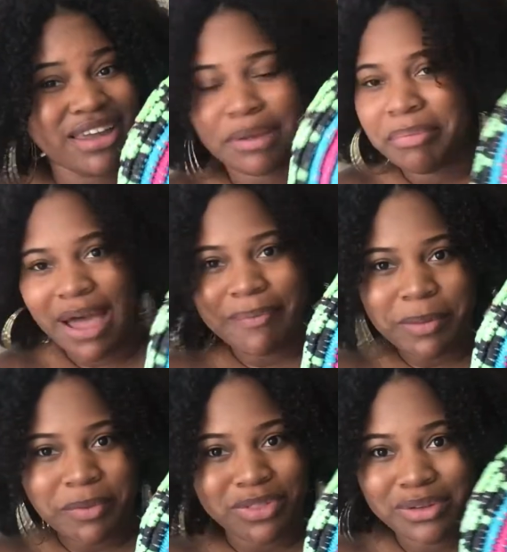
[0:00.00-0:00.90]
and it popped
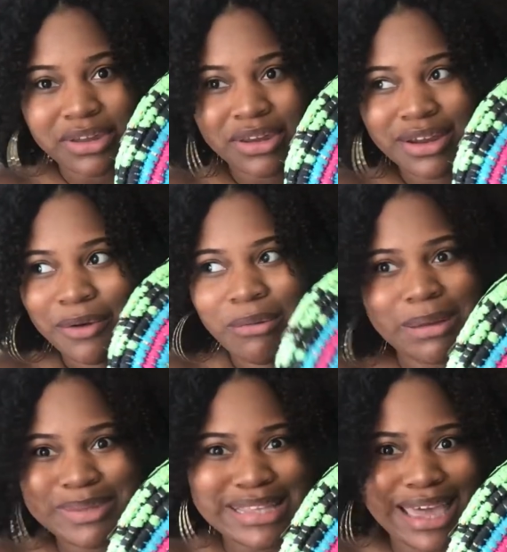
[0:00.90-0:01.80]
up on the
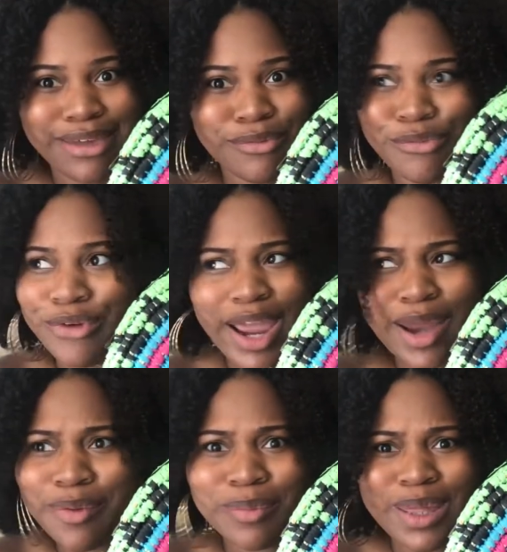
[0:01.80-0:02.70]
website
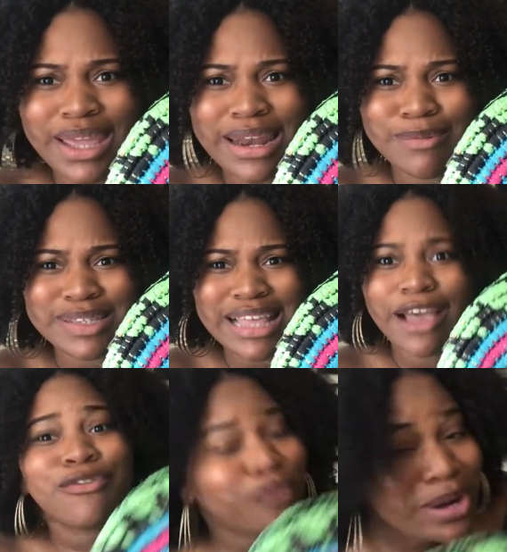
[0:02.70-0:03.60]
randomly, and I was
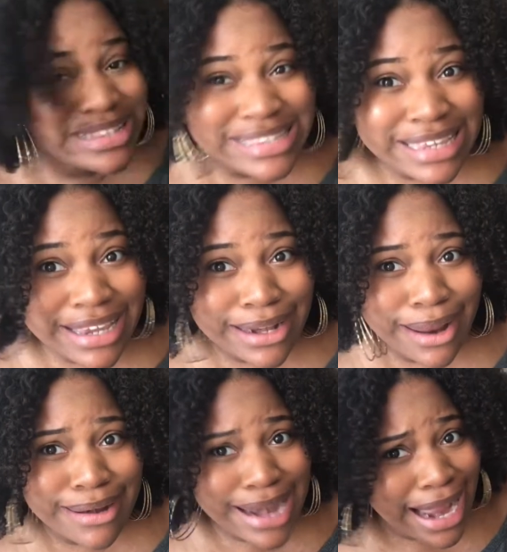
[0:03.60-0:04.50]
like,
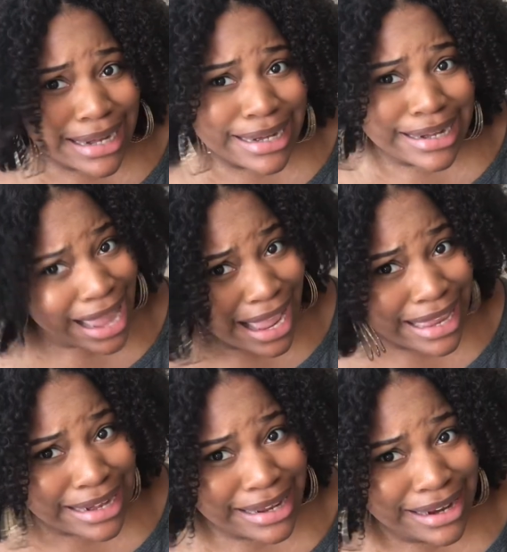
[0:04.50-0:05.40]

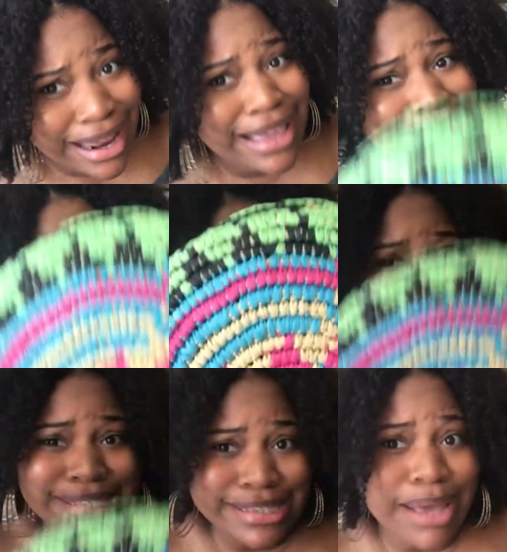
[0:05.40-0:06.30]
$14.99? Yeah,
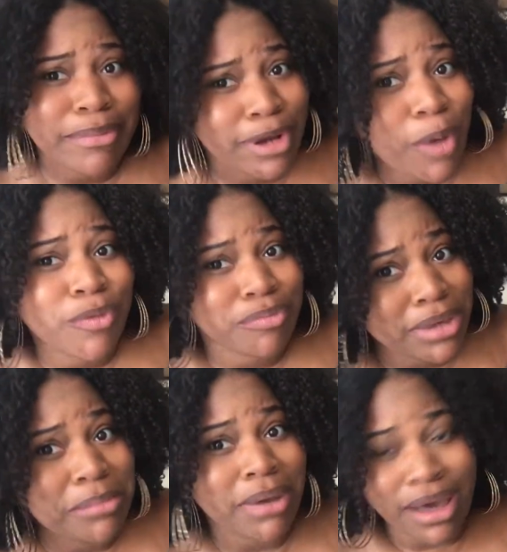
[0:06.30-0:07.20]
this is coming home with
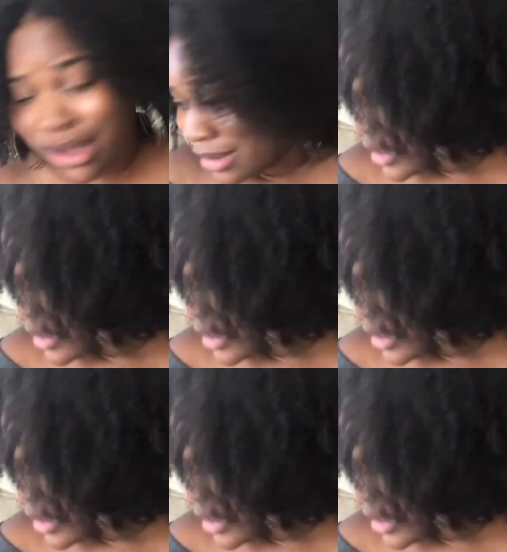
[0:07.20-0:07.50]
me, Ma.